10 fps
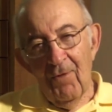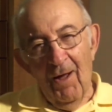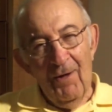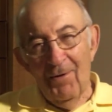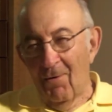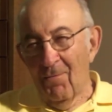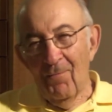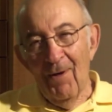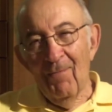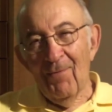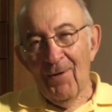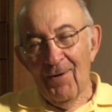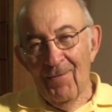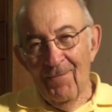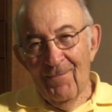I don't remember.
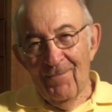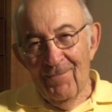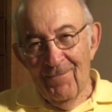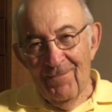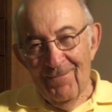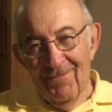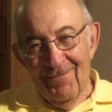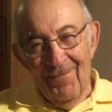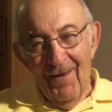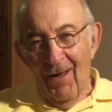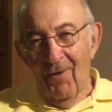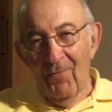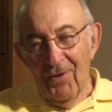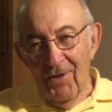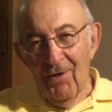I
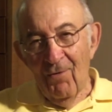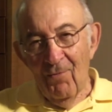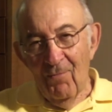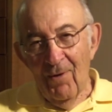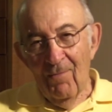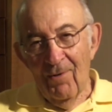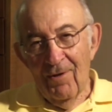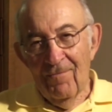really don't remember.